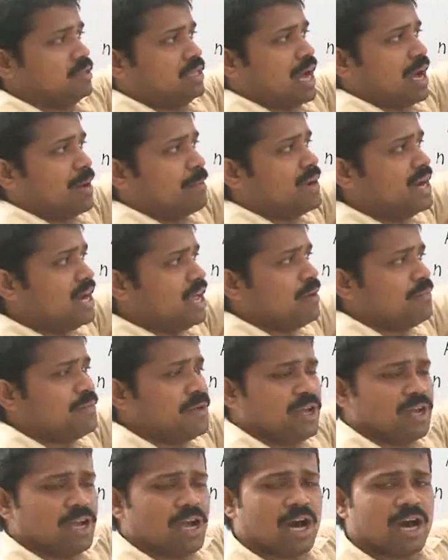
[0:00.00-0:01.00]
the middle
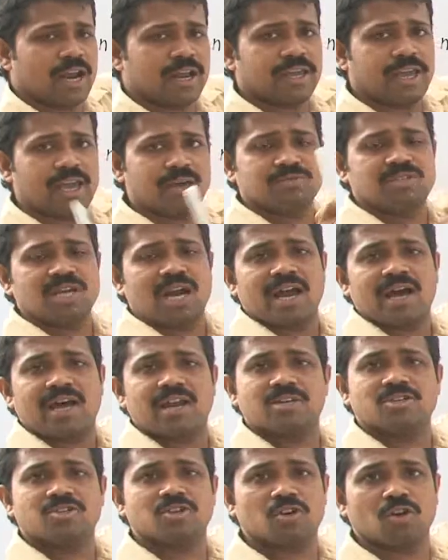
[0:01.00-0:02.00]
finger gives the
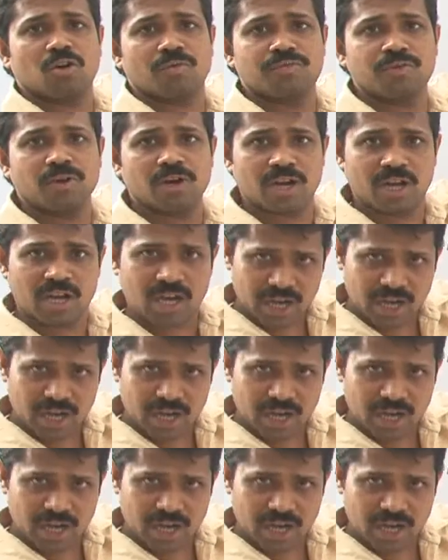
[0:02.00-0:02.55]
direction of your